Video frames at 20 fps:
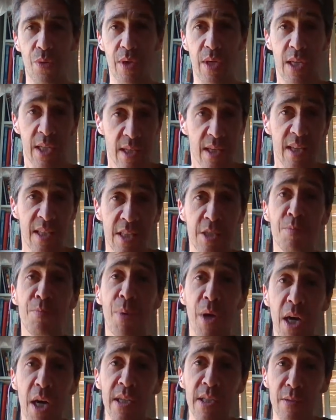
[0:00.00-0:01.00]
It's
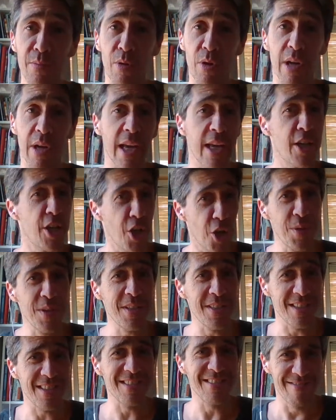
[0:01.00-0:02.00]
possible. I know
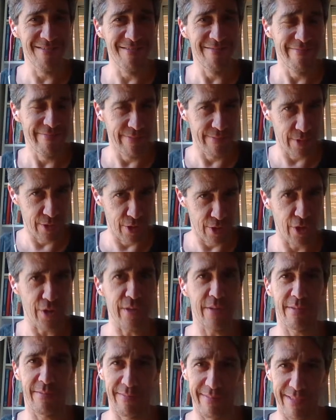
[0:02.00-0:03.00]
it's
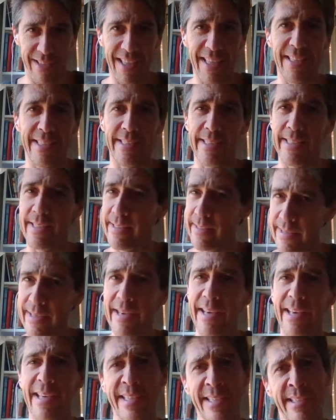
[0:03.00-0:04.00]
not easy.
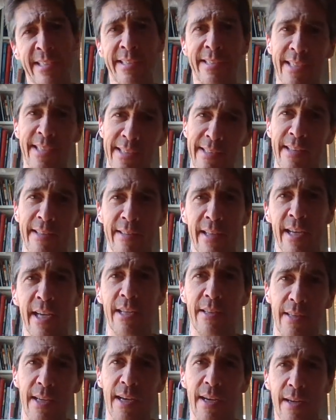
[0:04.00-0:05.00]
Yeah, easier said than
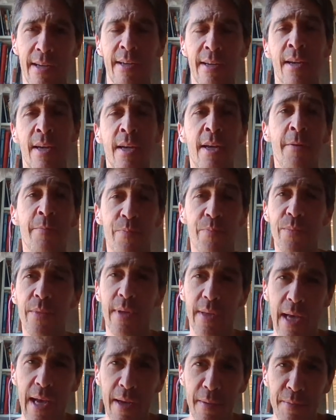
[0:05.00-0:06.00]
done. Duh.
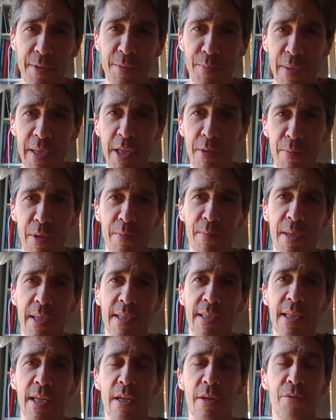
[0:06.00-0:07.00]
I'm speaking about
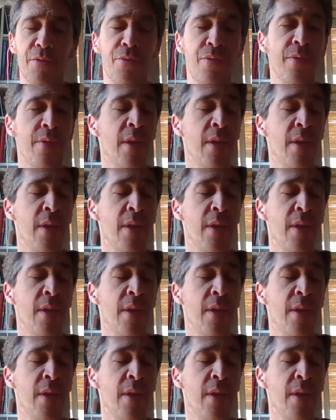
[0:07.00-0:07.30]
myself.